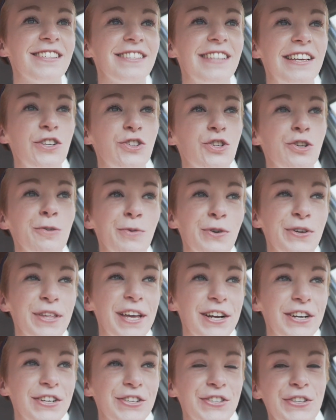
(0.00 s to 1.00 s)
state trooper
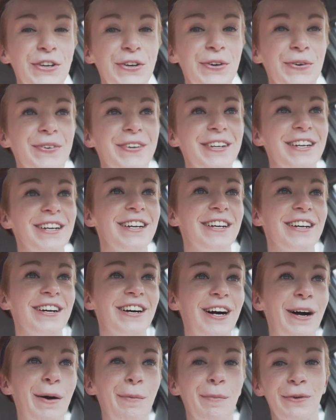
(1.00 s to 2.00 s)
there, so
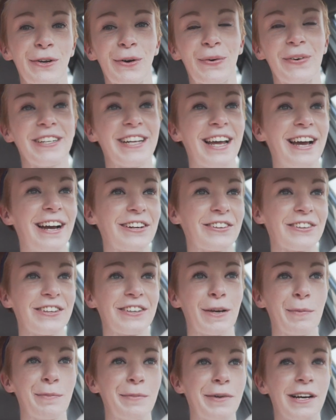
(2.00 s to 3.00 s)
I'm going to act
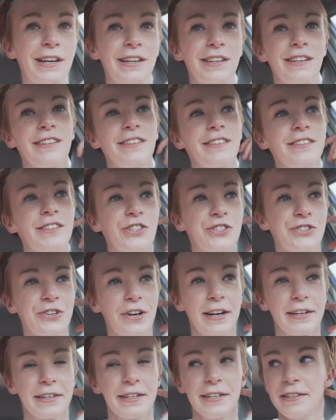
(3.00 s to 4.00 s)
like I'm not
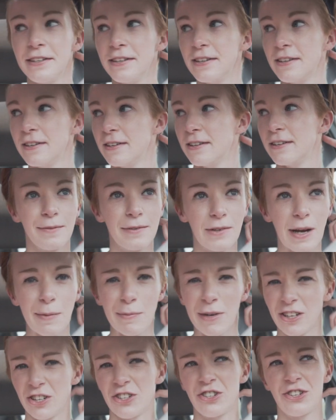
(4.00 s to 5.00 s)
distracted. I'm
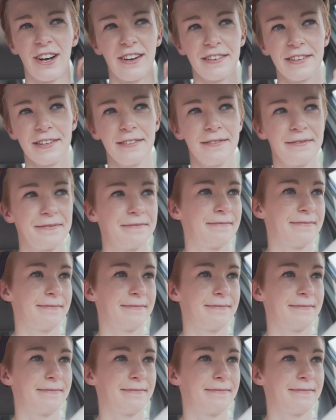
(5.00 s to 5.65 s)
not distracted.